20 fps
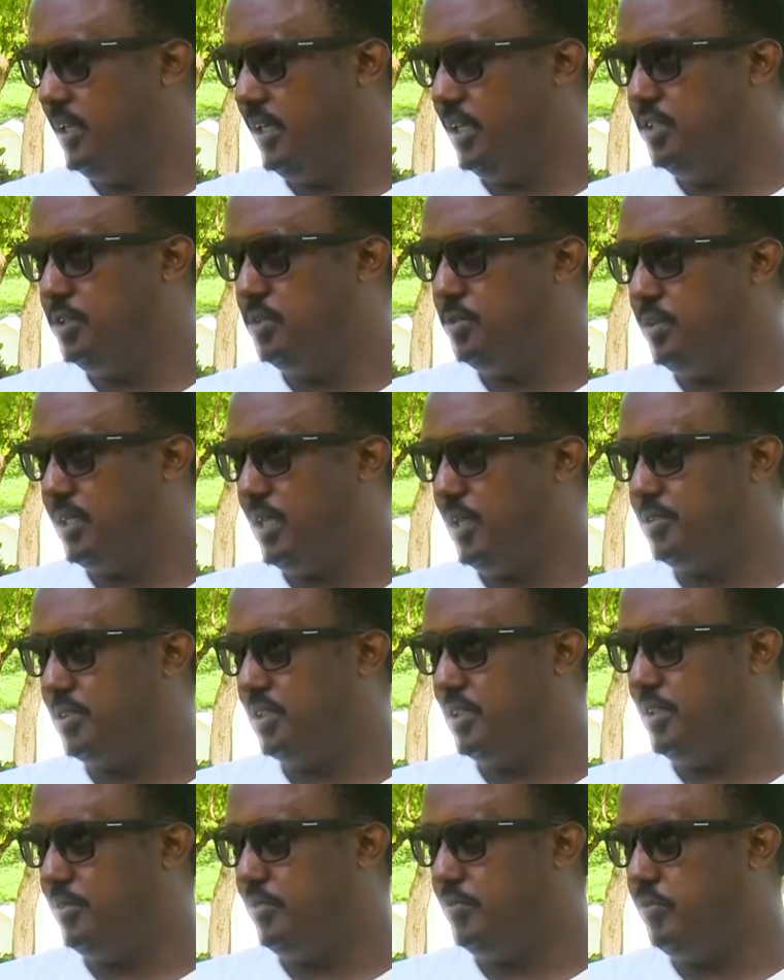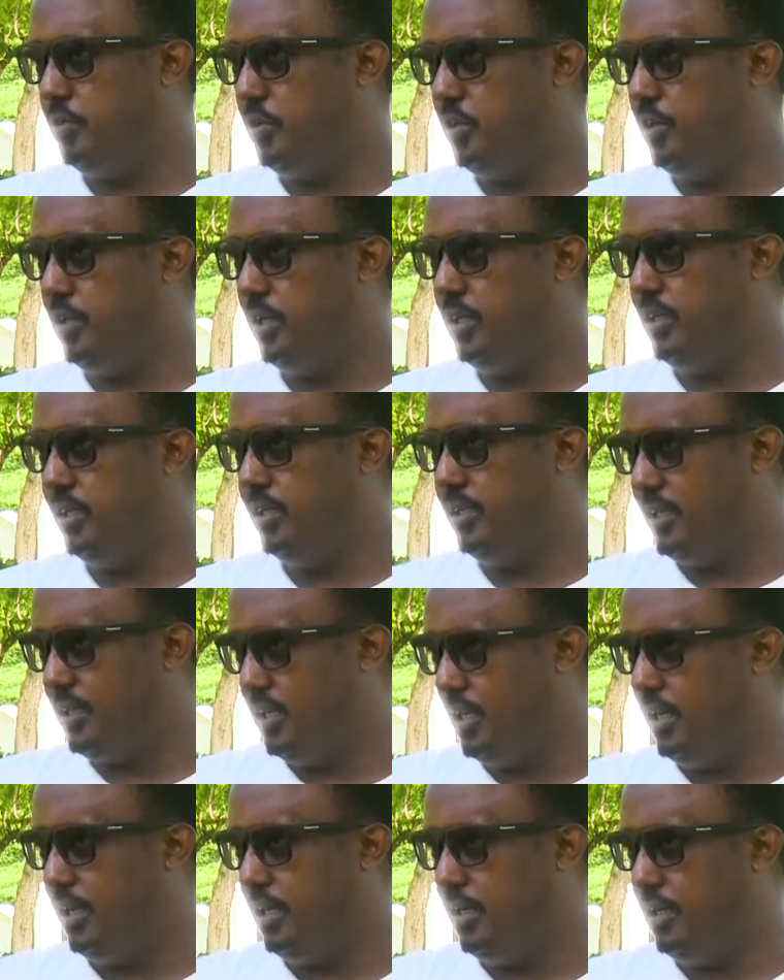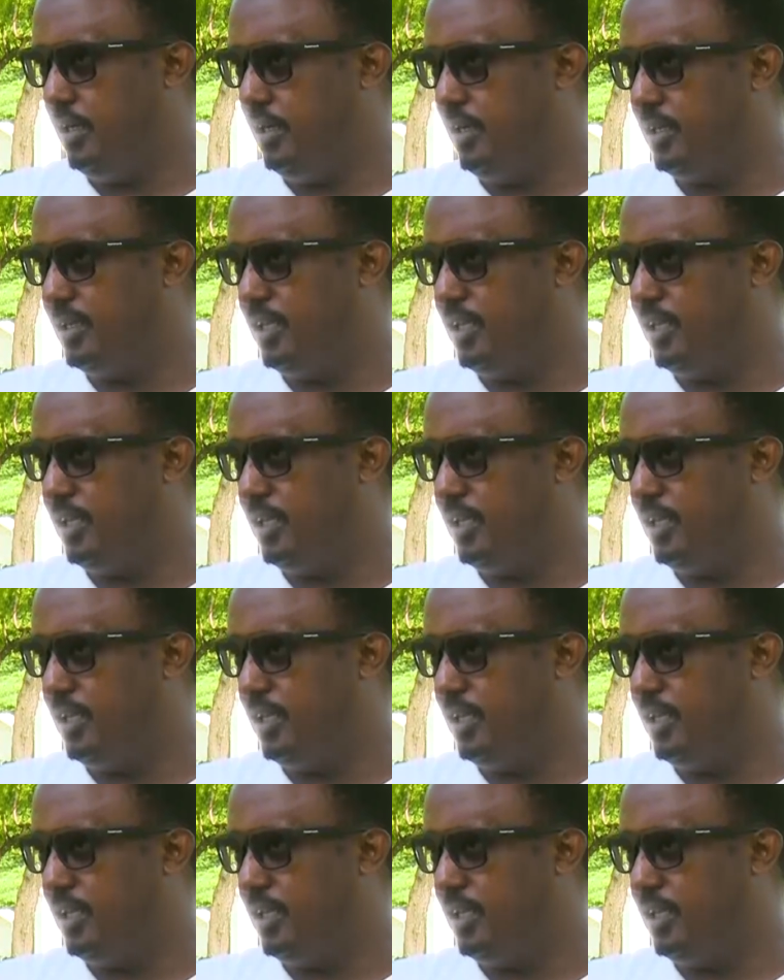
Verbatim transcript: in 2004 in the, a